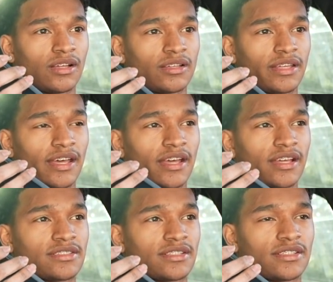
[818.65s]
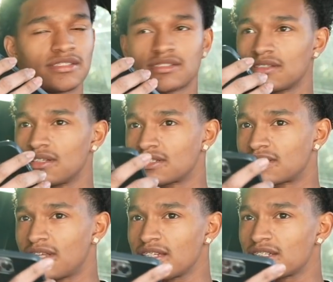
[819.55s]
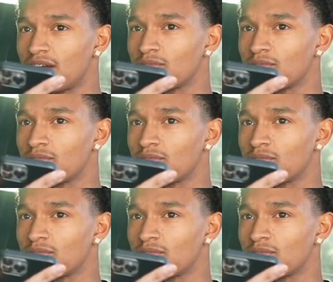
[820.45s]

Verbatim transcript: Yeah, is Deshae